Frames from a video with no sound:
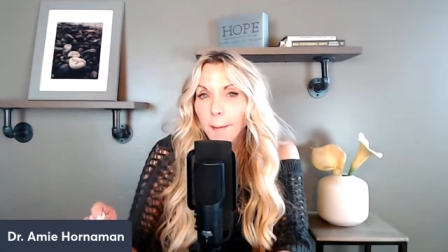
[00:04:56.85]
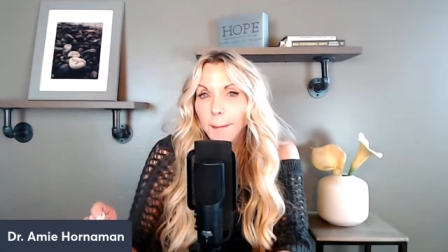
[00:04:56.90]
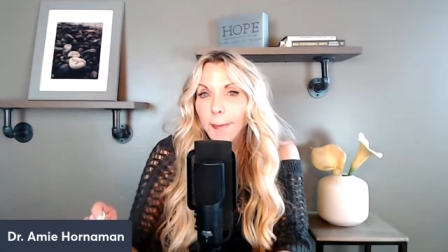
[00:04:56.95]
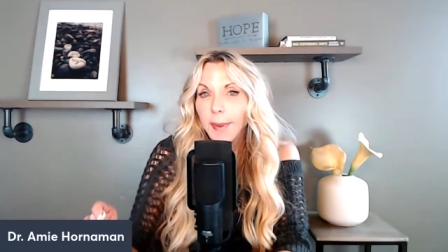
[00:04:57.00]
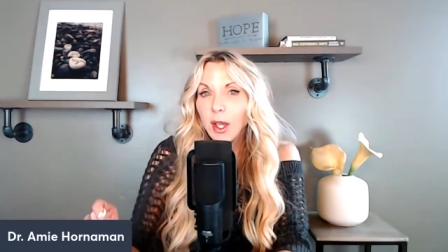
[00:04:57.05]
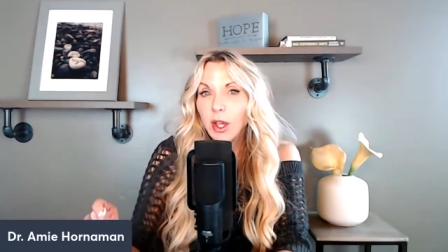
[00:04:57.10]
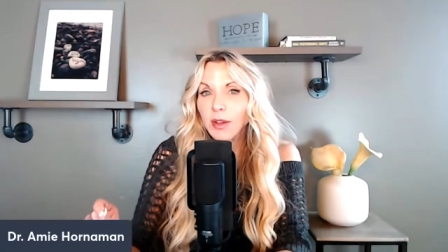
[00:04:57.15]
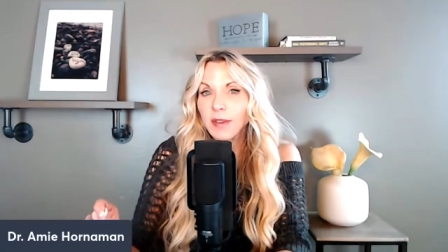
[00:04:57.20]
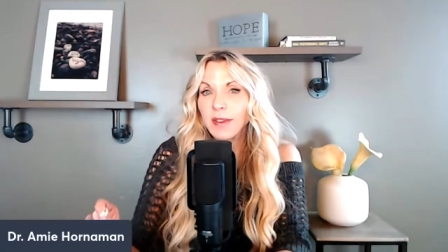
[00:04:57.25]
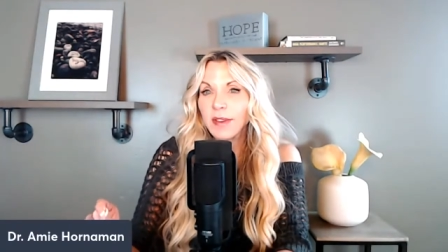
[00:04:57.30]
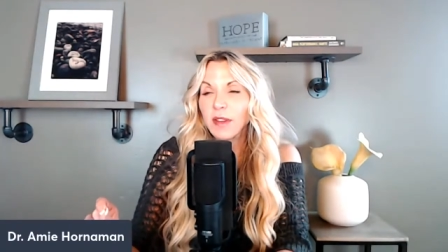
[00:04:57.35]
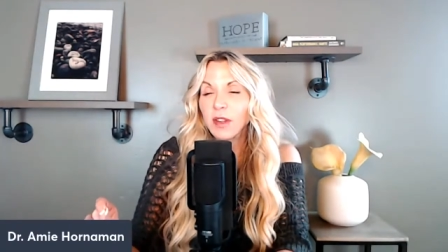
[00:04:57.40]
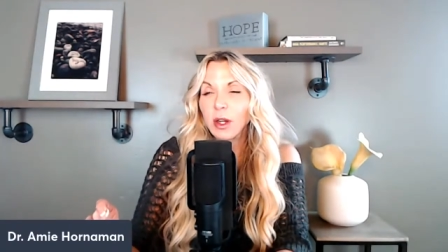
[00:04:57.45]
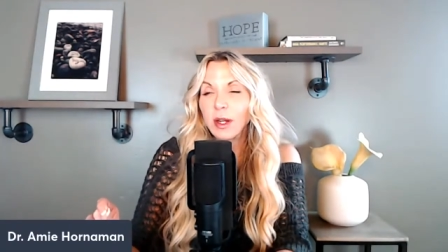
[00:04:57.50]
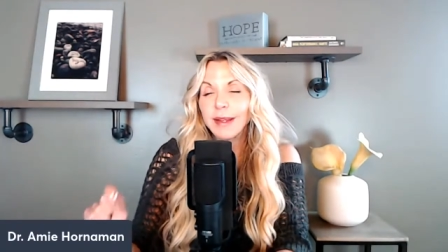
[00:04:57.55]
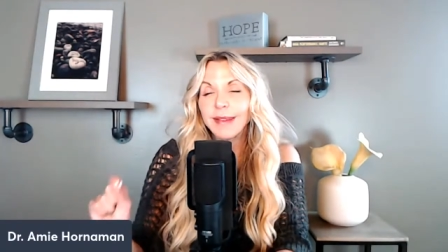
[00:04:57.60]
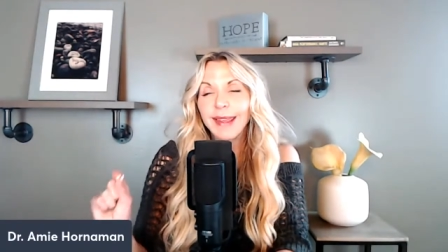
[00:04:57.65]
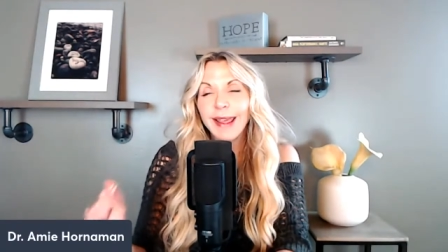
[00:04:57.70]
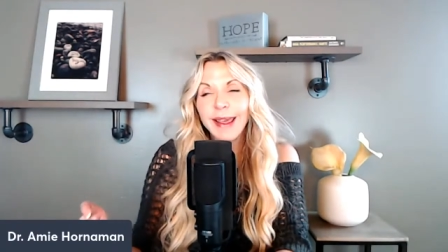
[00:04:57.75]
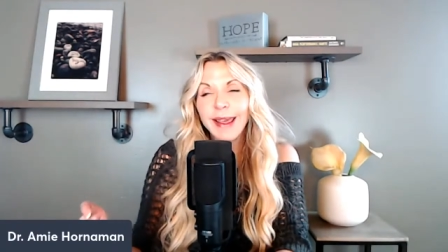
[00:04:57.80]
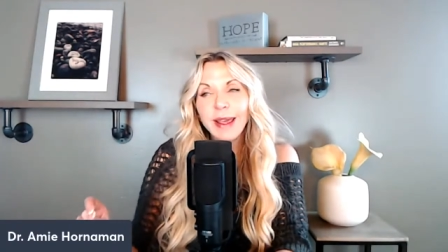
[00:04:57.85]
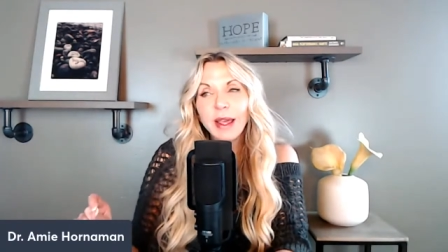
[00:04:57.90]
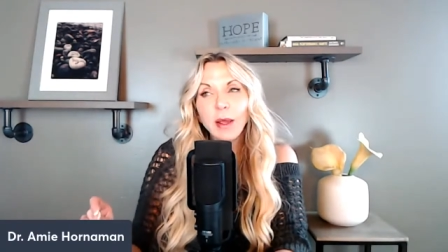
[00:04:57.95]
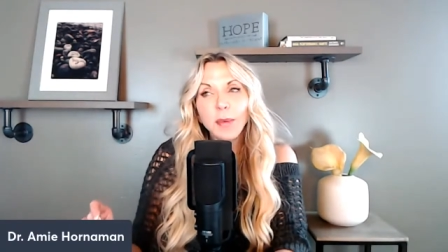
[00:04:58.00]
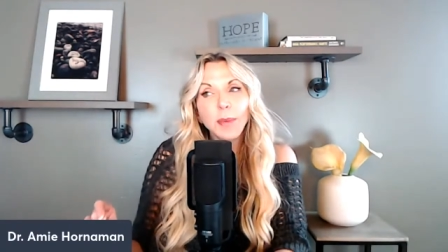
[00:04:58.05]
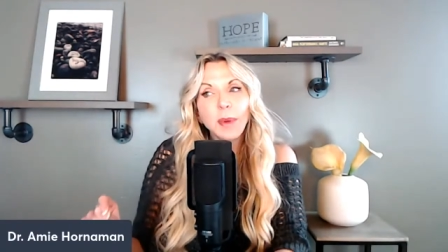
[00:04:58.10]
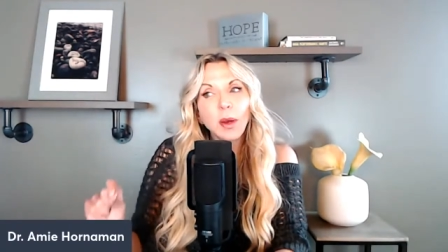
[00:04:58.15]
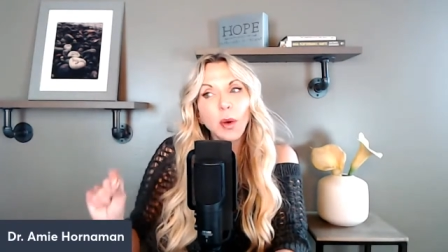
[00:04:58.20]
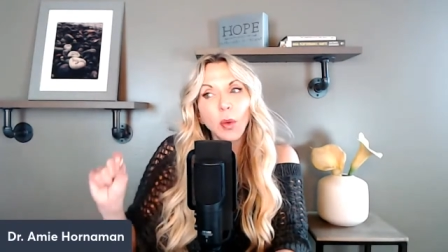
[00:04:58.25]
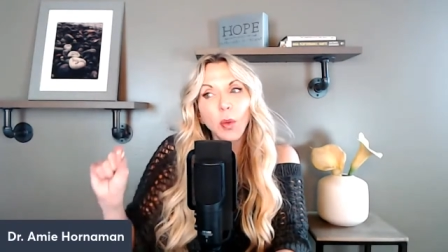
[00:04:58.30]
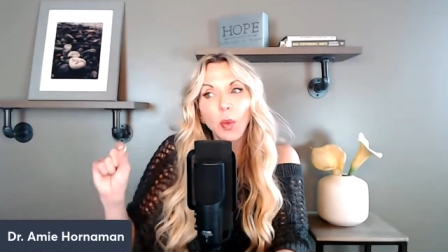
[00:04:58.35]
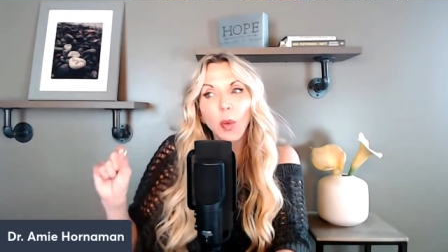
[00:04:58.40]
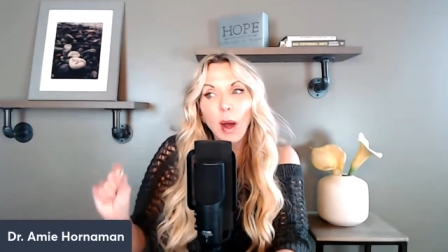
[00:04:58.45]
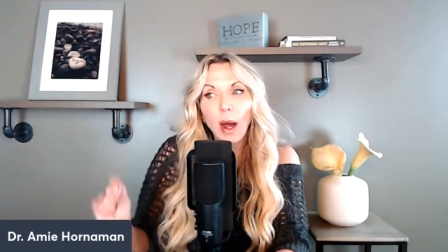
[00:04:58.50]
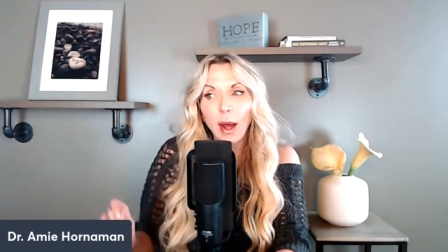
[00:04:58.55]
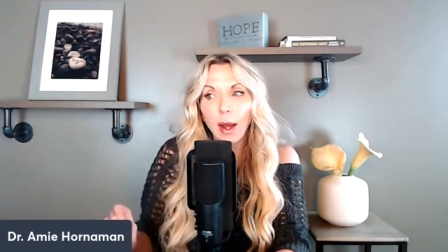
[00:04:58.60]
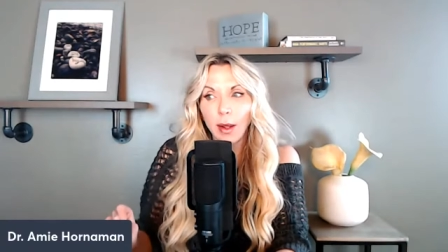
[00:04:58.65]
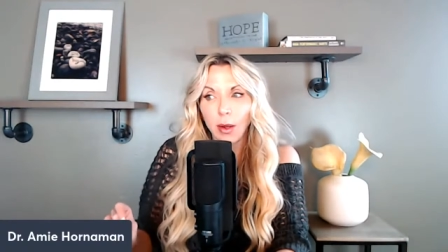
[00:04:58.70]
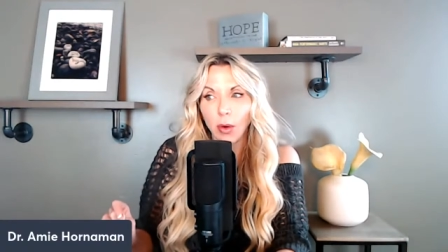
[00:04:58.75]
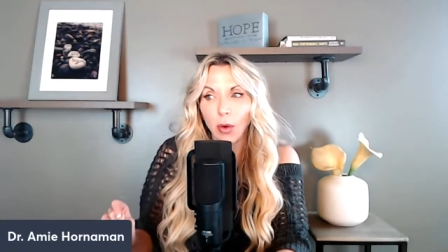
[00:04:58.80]
because it's going to take me a
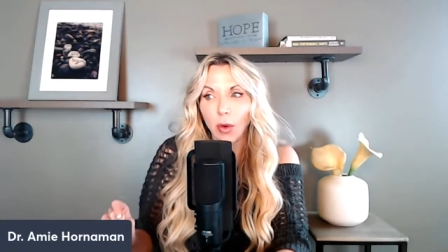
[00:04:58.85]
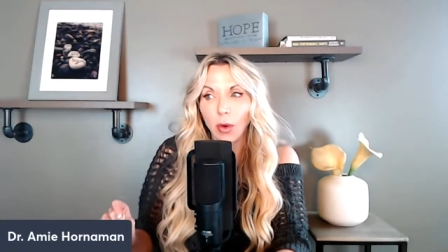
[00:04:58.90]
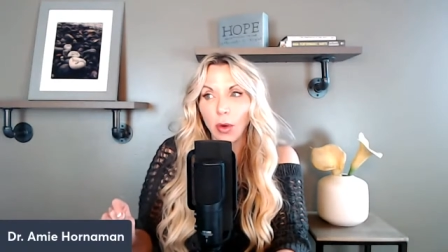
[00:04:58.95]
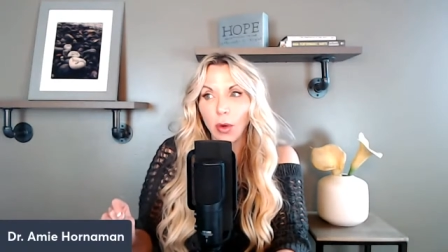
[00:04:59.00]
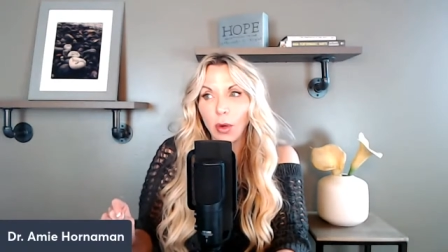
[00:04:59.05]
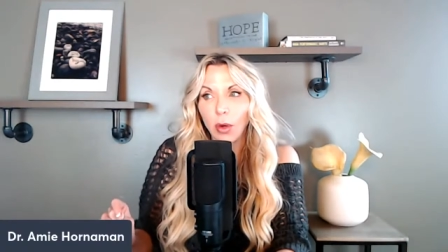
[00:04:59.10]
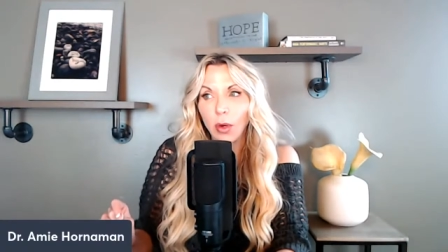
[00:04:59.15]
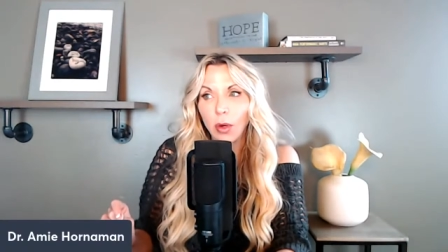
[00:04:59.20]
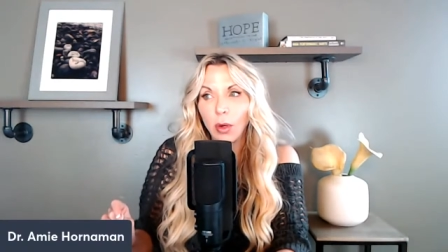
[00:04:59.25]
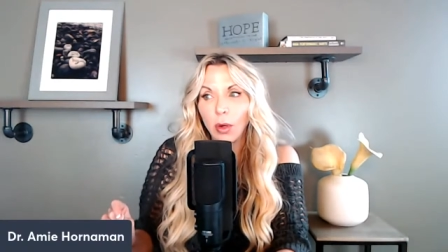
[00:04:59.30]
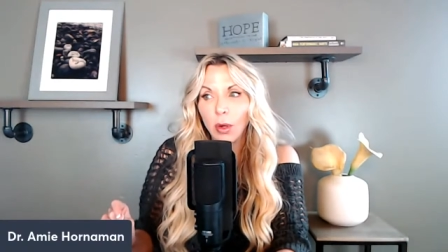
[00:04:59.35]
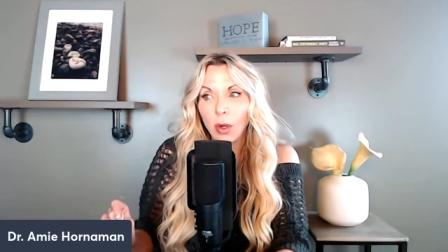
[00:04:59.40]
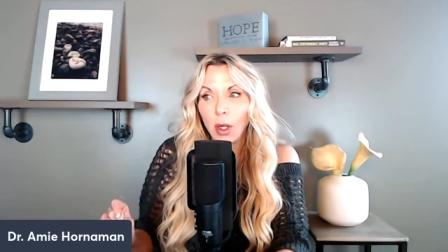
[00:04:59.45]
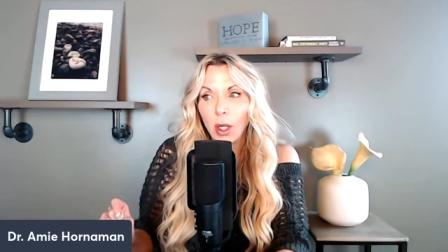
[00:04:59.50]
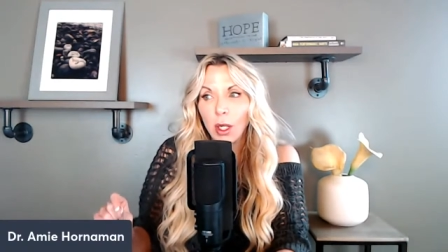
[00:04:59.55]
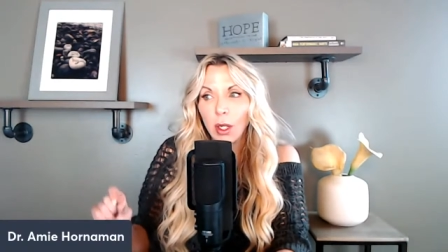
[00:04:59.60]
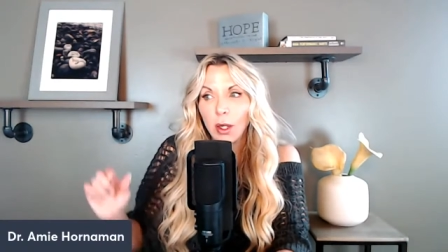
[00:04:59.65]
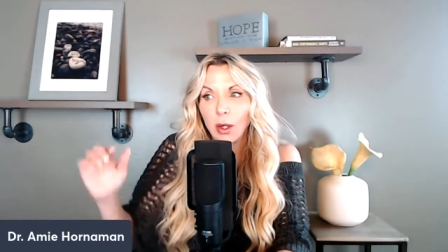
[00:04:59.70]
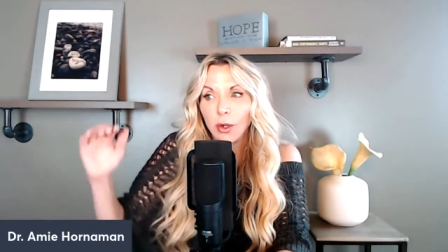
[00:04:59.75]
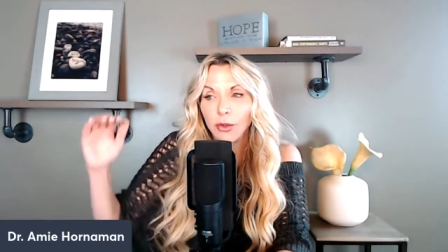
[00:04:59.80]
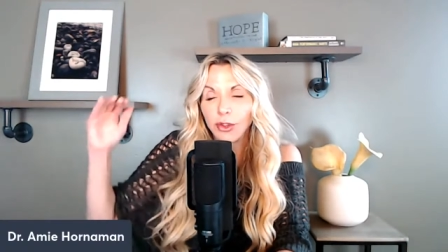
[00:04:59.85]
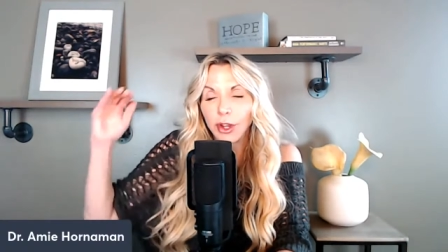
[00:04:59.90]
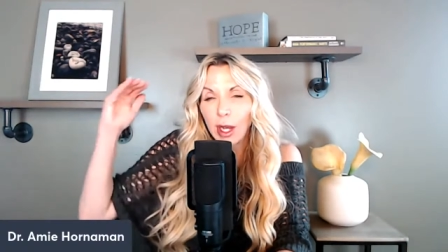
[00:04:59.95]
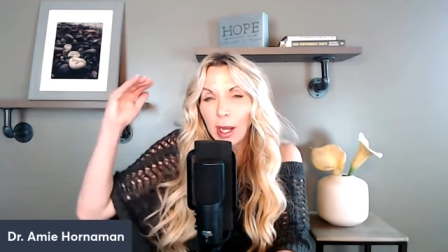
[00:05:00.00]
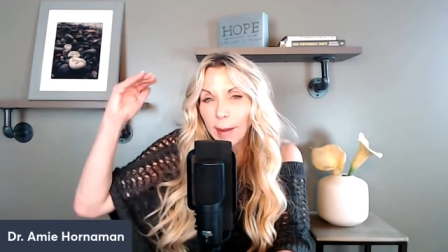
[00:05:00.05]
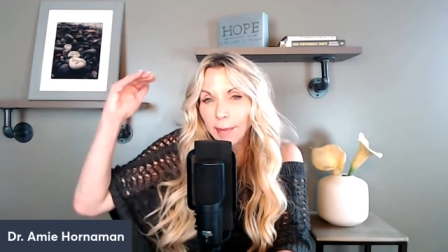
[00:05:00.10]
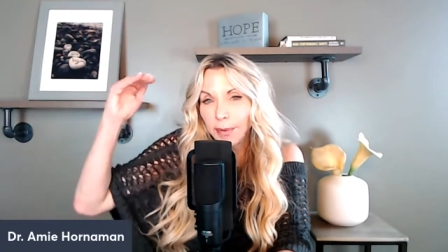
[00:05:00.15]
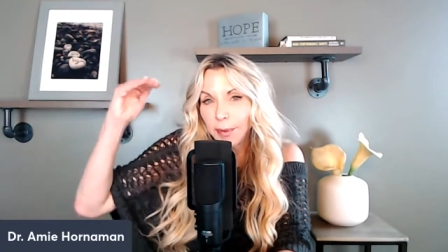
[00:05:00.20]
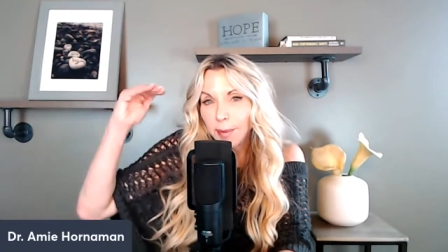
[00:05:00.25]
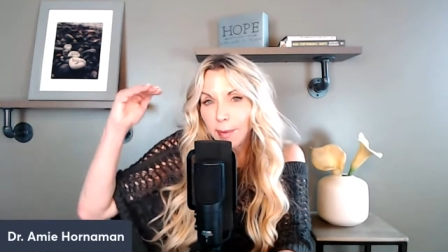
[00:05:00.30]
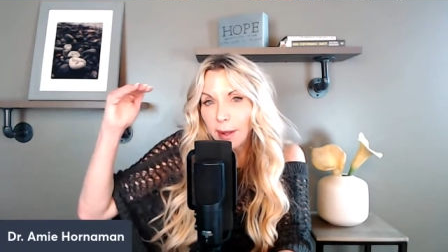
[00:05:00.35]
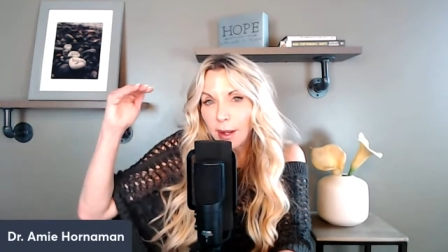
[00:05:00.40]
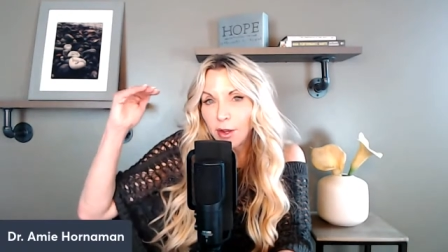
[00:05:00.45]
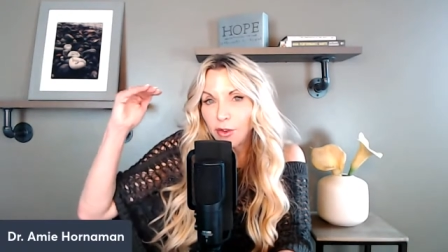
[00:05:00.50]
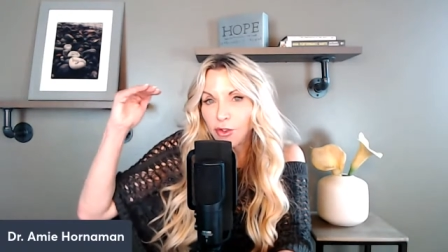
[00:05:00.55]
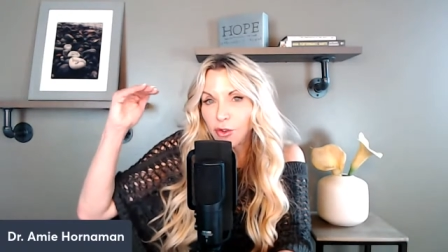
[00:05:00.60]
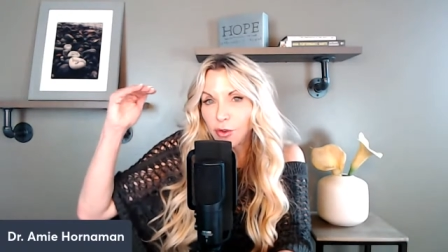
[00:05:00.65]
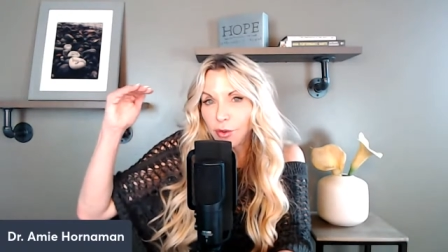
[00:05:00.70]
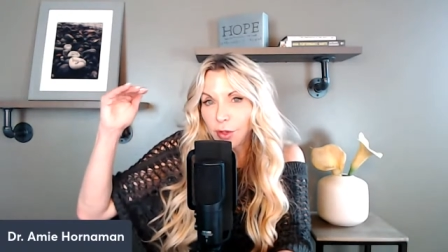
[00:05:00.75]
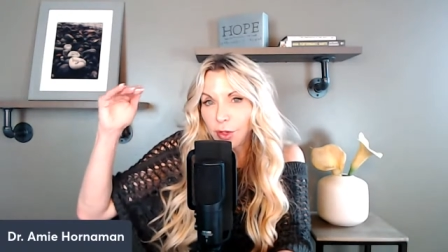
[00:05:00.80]
while to
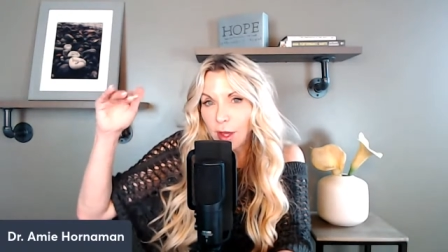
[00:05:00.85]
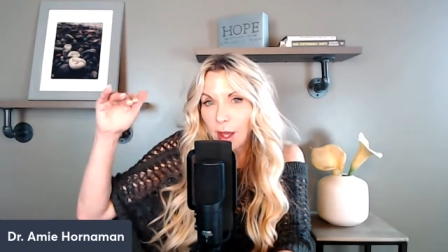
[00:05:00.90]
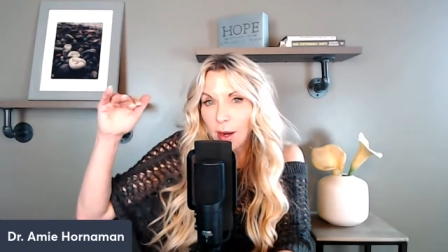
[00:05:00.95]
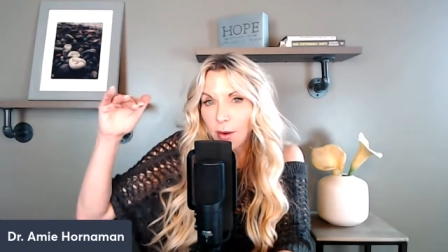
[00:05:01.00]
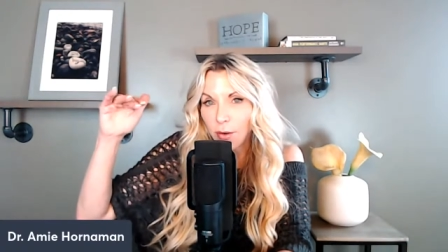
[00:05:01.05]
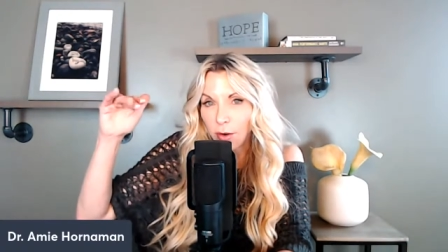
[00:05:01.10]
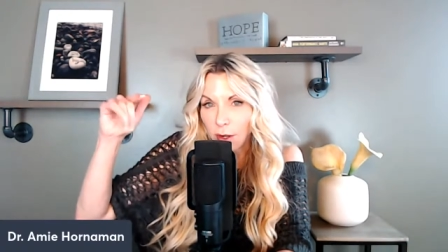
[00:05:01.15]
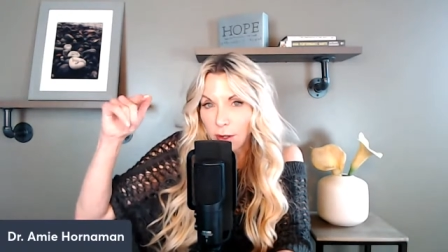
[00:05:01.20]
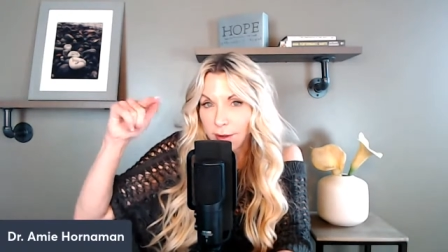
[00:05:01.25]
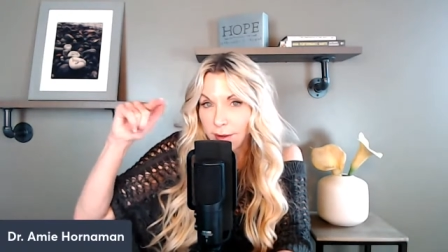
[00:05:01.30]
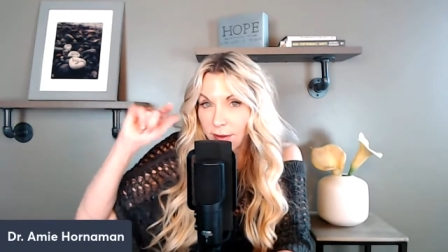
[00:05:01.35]
optimize your thyroid.